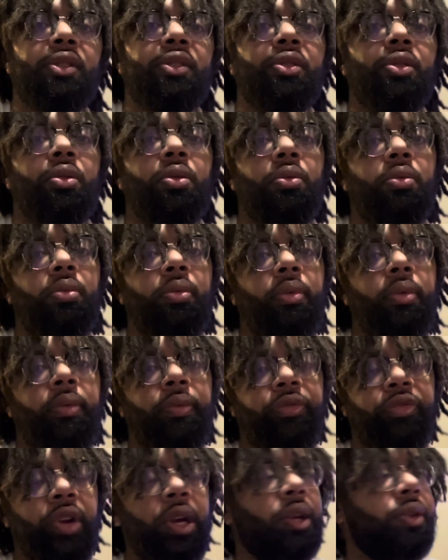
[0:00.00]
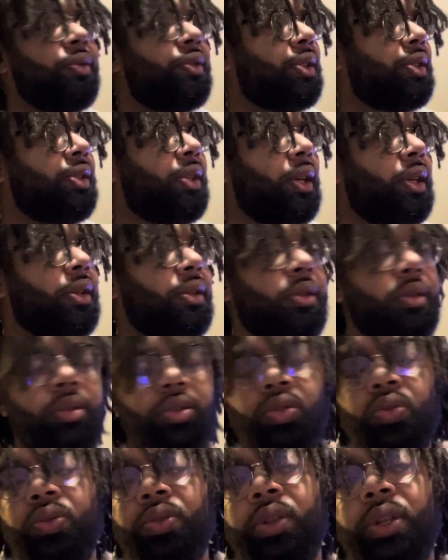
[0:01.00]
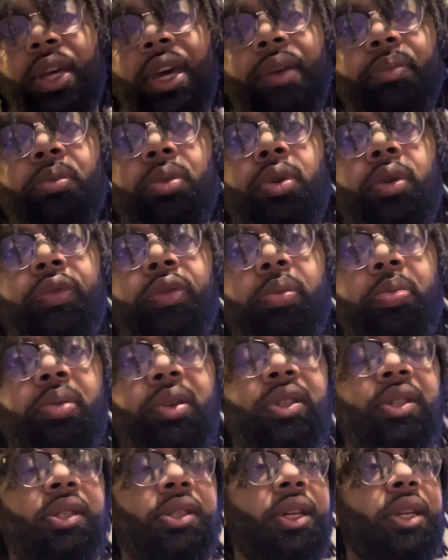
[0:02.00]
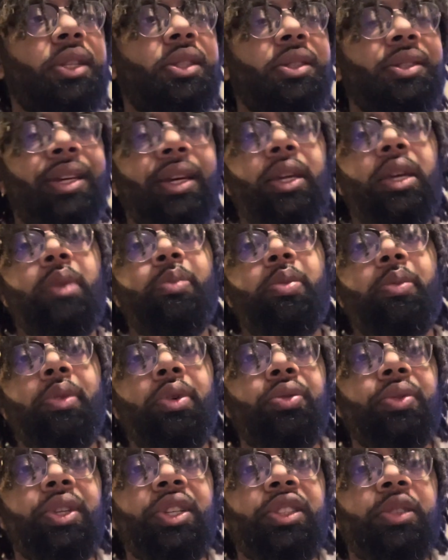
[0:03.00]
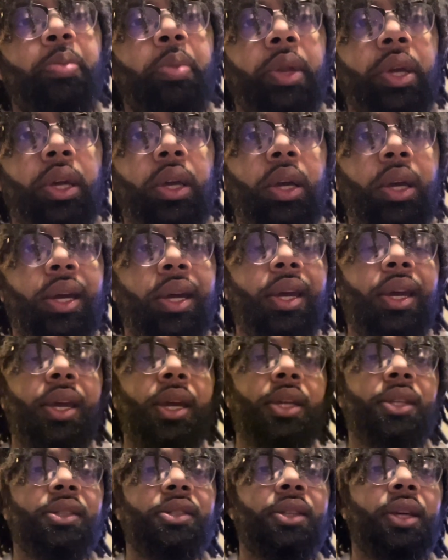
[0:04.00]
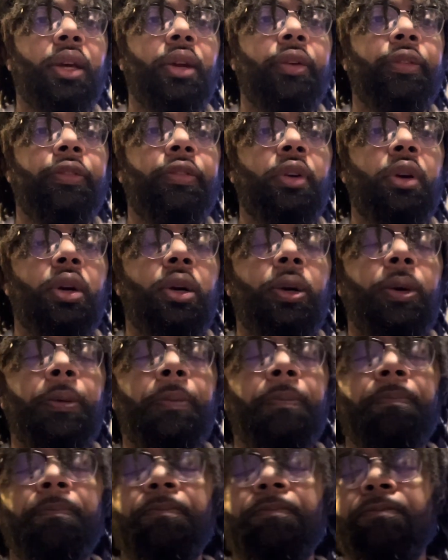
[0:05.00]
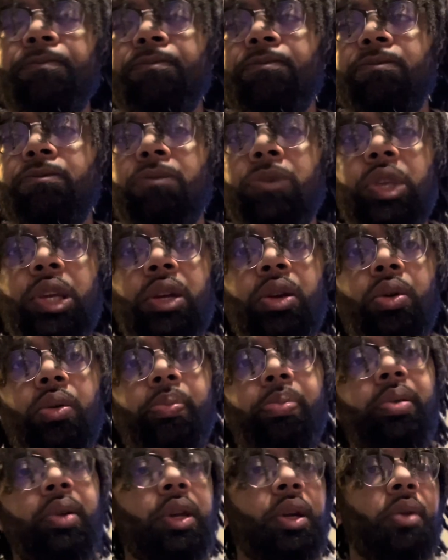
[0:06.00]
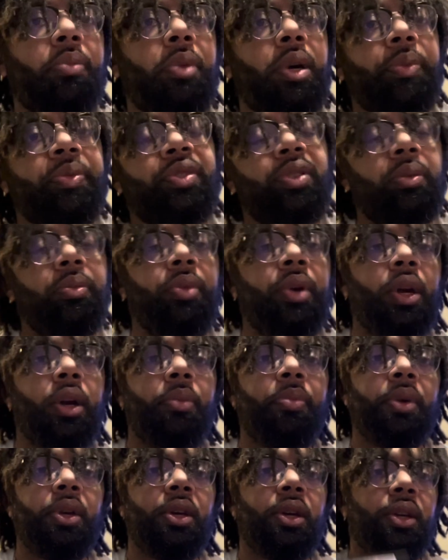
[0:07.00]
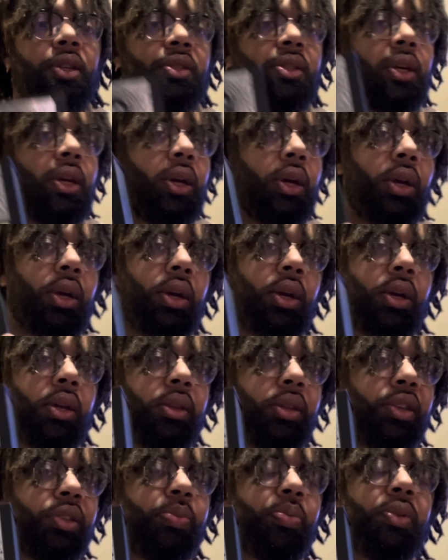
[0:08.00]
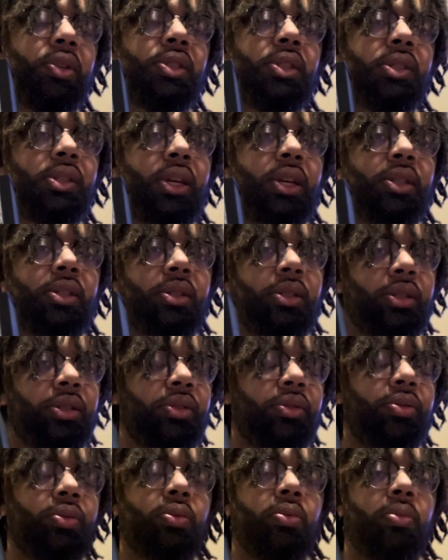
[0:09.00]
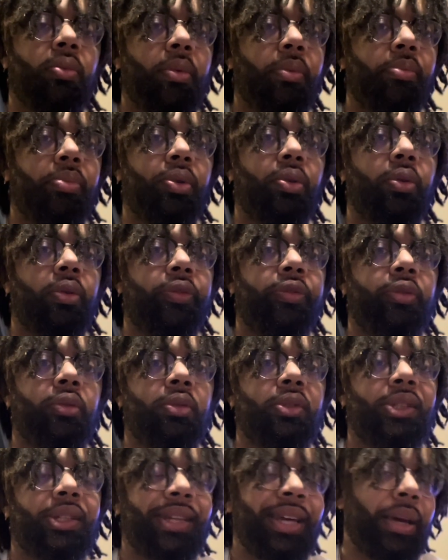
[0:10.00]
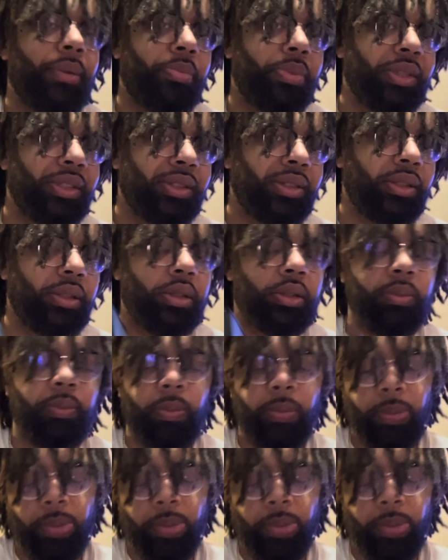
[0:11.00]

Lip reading: So fragrances that usually have beautiful presentations, I keep them on display instead of you know, putting them up somewhere, because this presentation is too beautiful to not be seen.